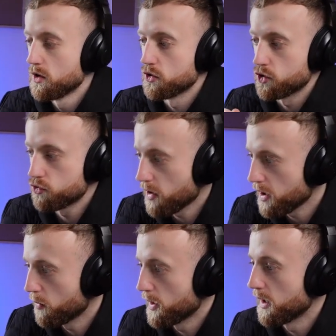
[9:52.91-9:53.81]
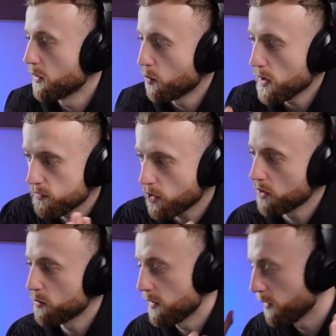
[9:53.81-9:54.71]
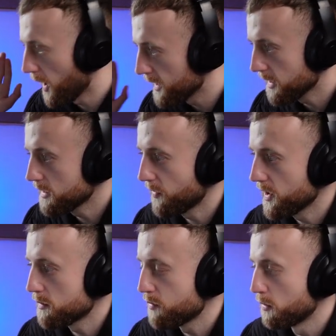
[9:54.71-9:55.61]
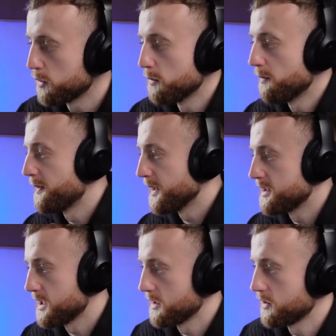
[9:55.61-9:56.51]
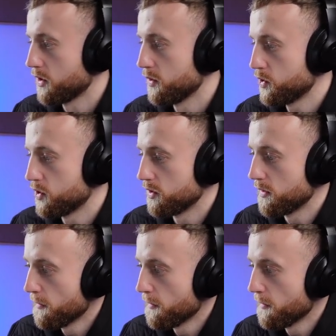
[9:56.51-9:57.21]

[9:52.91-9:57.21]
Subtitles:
So straight away, we're identifying the problem. This is the solution.